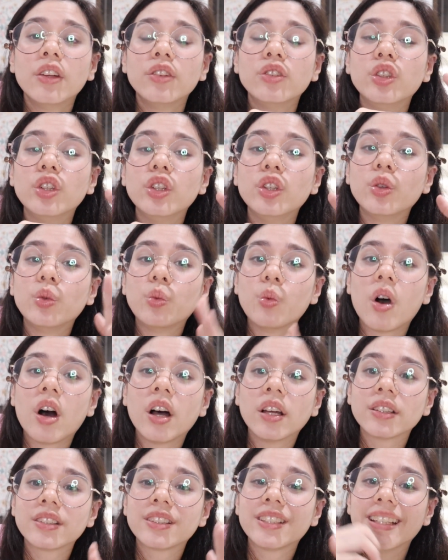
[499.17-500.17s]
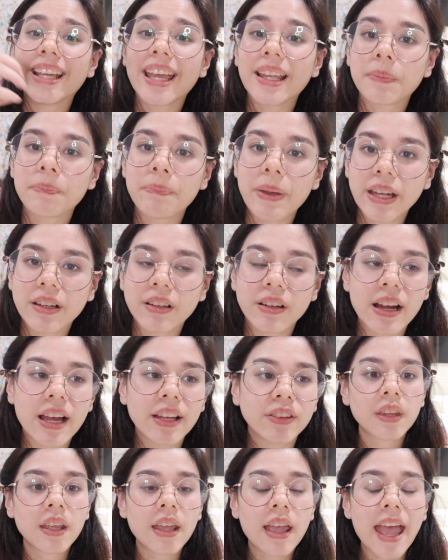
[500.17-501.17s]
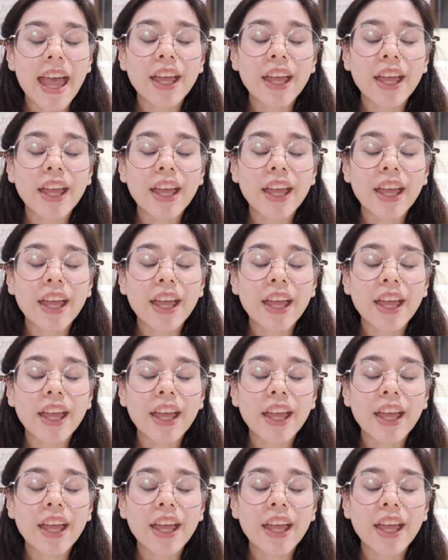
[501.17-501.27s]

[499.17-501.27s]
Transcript: do you want to get better at?